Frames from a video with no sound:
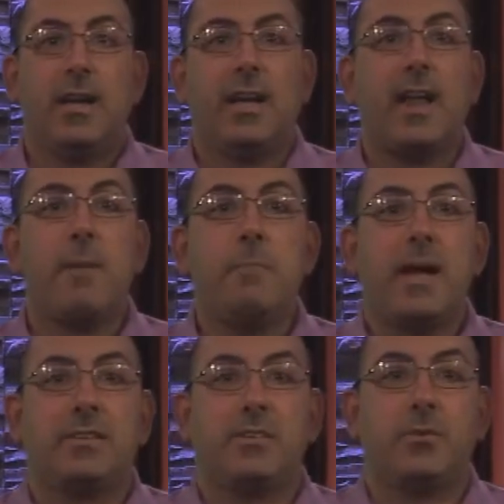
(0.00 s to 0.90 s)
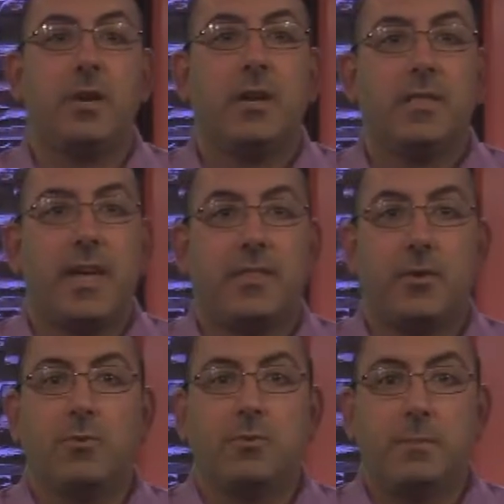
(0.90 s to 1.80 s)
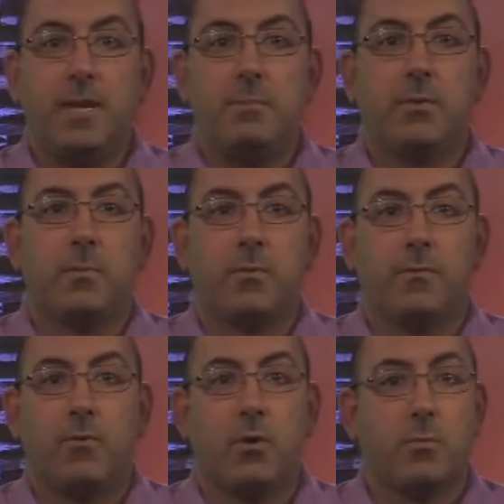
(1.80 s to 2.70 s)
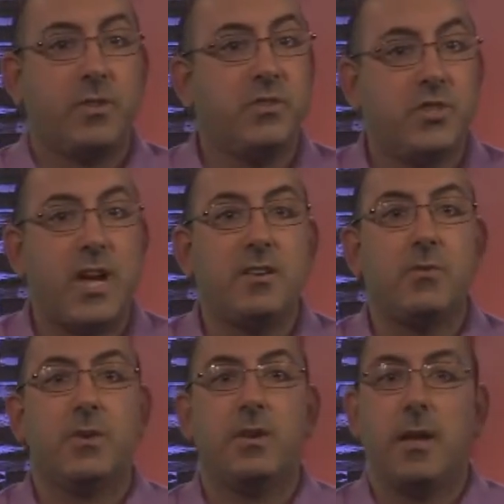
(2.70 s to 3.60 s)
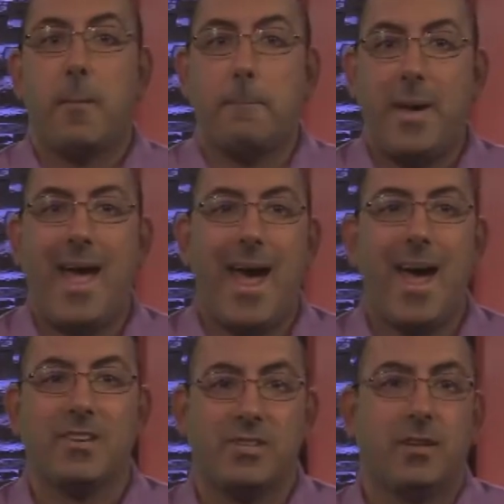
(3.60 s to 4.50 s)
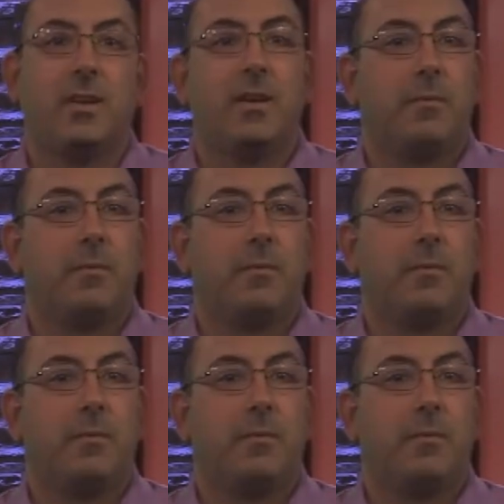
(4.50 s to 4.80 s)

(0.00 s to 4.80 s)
And I bet you that those people perform with genuine passion.